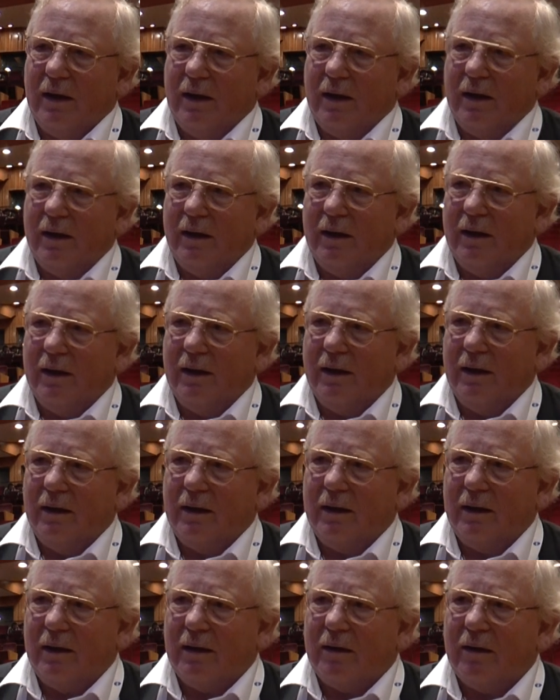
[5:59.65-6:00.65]

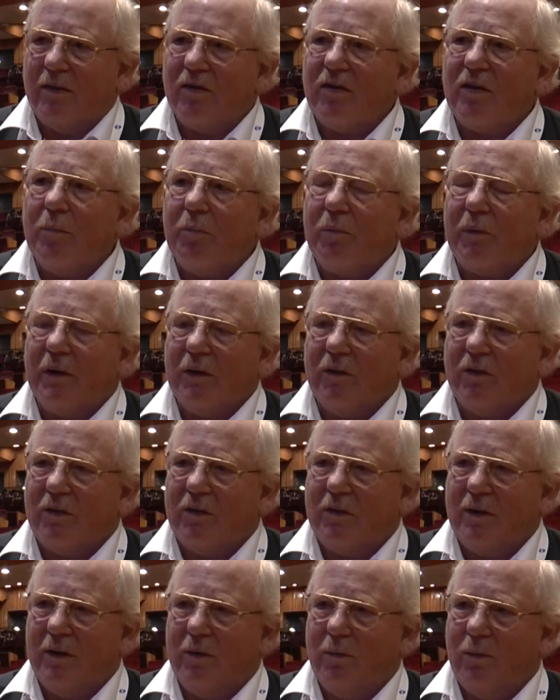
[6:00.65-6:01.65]
The
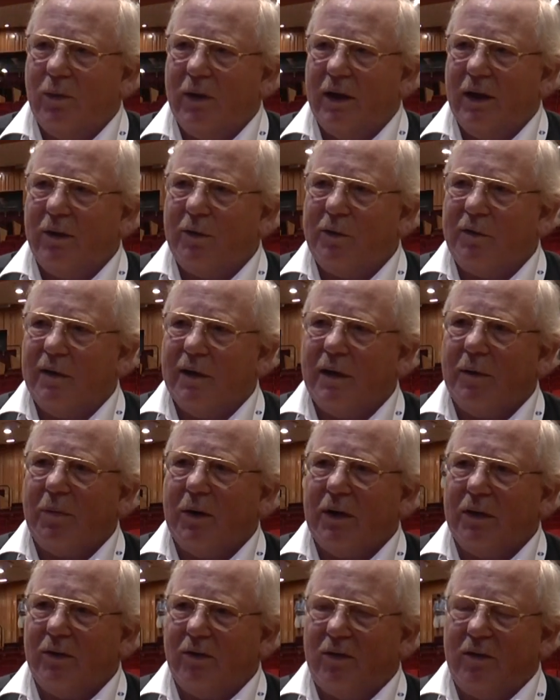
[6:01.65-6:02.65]
simplest way to think
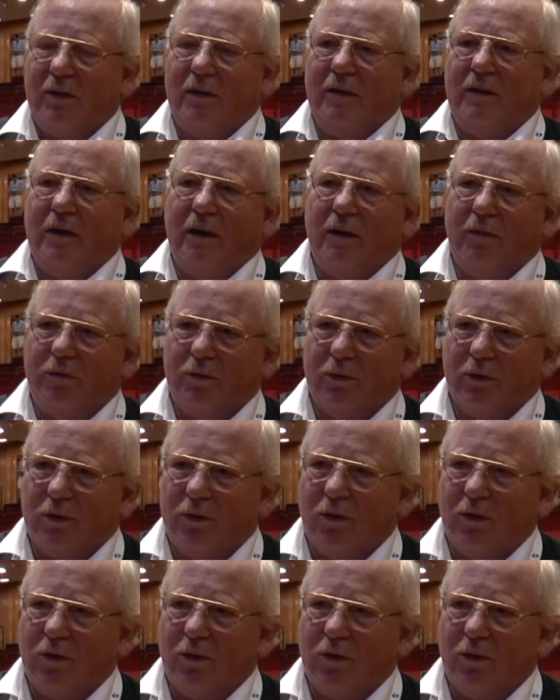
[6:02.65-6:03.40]
about it is the telephone